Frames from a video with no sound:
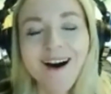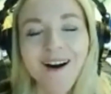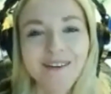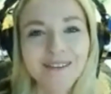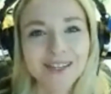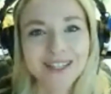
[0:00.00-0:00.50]

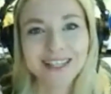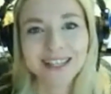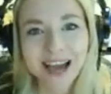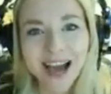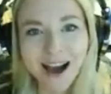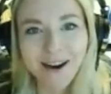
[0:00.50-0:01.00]
Obviously,
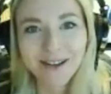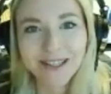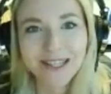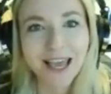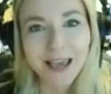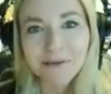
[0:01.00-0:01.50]
now
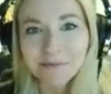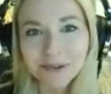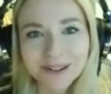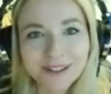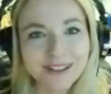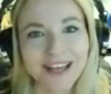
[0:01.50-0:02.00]
it's
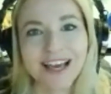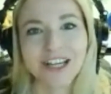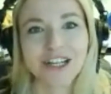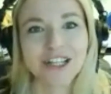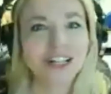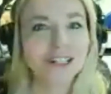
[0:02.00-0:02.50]
April,
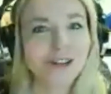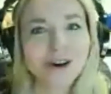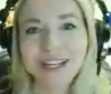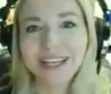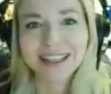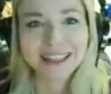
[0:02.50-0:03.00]
National
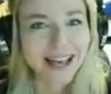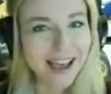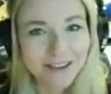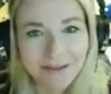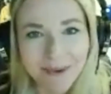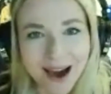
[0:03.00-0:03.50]
Donate
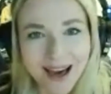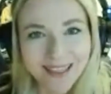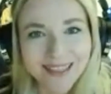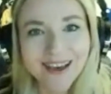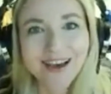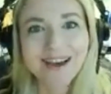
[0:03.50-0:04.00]
Life Month,